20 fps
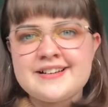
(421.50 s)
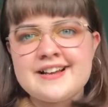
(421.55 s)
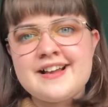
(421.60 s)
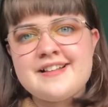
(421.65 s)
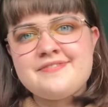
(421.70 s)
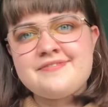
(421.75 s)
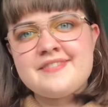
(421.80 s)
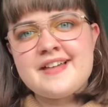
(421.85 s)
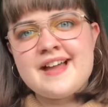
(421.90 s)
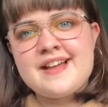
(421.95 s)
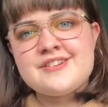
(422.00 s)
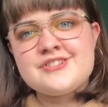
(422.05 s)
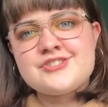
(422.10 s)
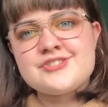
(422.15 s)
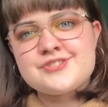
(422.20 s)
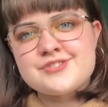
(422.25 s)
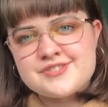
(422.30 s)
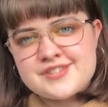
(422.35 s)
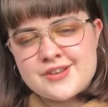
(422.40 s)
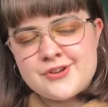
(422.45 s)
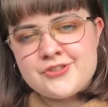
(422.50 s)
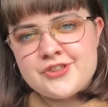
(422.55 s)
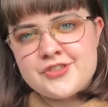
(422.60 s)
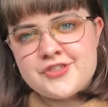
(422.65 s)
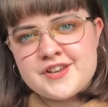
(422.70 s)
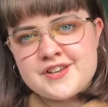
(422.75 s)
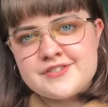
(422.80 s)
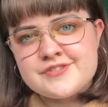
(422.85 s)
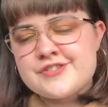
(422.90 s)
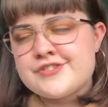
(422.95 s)
and then she'll say other
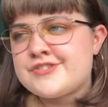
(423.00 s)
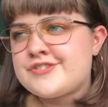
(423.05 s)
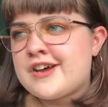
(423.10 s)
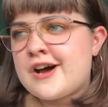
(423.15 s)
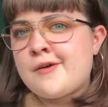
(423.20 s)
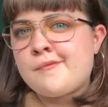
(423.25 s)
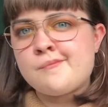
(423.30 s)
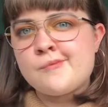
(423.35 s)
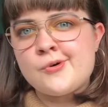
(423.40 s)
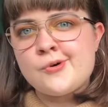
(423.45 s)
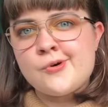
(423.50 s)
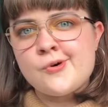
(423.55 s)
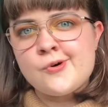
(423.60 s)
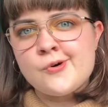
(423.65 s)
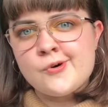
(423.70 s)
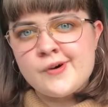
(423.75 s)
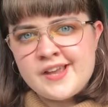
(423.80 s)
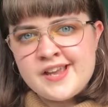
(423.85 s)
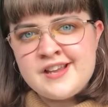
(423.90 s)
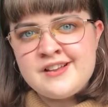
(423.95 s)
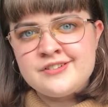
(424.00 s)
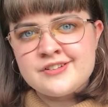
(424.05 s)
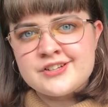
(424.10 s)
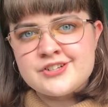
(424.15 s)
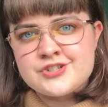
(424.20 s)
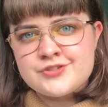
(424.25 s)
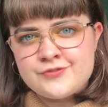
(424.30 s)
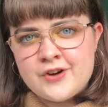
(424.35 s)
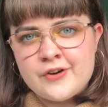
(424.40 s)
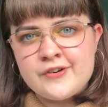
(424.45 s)
things that sound more
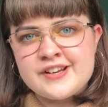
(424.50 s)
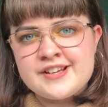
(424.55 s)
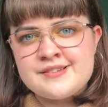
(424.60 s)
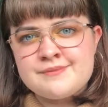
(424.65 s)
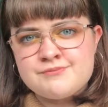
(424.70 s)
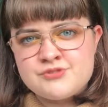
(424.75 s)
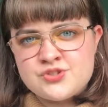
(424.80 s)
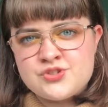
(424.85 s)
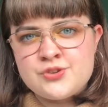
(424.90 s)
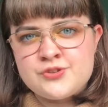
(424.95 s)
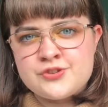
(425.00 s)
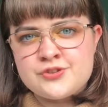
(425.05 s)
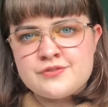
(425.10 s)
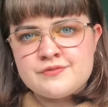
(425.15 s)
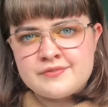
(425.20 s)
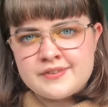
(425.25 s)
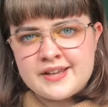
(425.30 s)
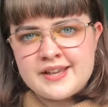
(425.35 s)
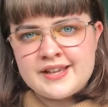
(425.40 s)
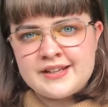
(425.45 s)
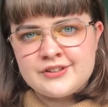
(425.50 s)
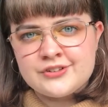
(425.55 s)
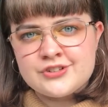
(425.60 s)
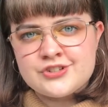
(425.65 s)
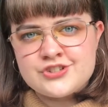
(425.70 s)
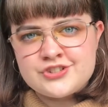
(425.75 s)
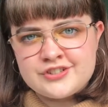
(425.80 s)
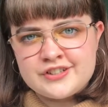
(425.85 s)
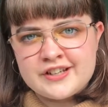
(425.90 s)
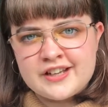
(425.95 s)
English, very southern
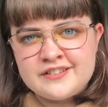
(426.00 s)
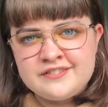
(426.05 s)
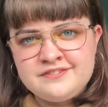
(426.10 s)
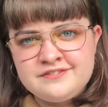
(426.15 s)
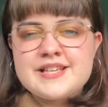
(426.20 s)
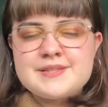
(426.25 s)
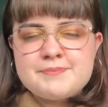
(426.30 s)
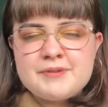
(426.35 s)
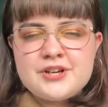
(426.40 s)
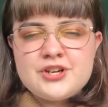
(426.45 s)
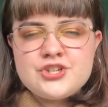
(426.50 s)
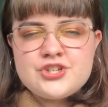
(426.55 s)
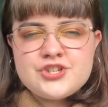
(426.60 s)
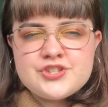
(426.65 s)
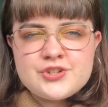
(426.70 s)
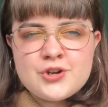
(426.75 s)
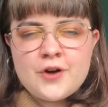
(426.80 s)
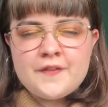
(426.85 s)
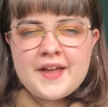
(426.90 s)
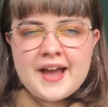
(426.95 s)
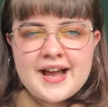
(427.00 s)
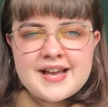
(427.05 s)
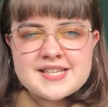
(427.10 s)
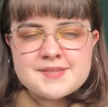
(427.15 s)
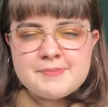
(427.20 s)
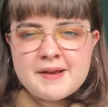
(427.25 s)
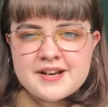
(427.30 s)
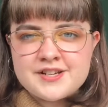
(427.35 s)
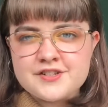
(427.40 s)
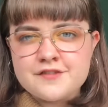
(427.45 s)
English, you know? It's because she's got that
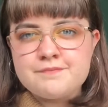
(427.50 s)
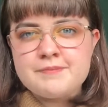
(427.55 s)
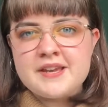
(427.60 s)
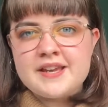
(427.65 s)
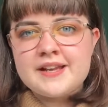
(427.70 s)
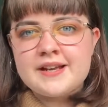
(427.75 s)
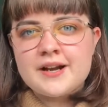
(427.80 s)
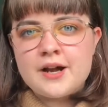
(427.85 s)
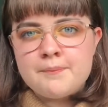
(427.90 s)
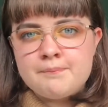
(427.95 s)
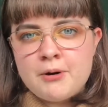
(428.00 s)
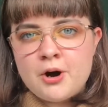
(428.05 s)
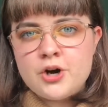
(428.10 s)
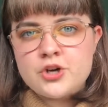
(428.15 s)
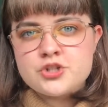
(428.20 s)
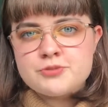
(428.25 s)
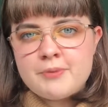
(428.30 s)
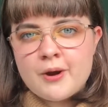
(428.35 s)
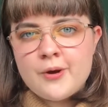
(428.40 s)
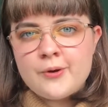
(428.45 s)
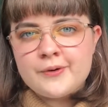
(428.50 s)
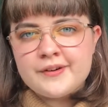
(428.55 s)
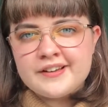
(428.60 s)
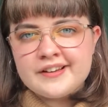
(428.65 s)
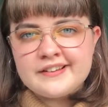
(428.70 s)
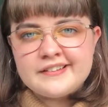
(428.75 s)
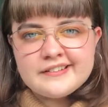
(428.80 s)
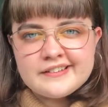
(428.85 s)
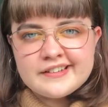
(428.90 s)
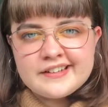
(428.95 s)
aspect of being a posh pony,
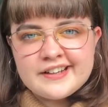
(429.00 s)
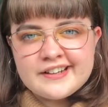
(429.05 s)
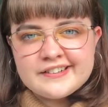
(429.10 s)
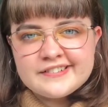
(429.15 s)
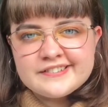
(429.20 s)
you know?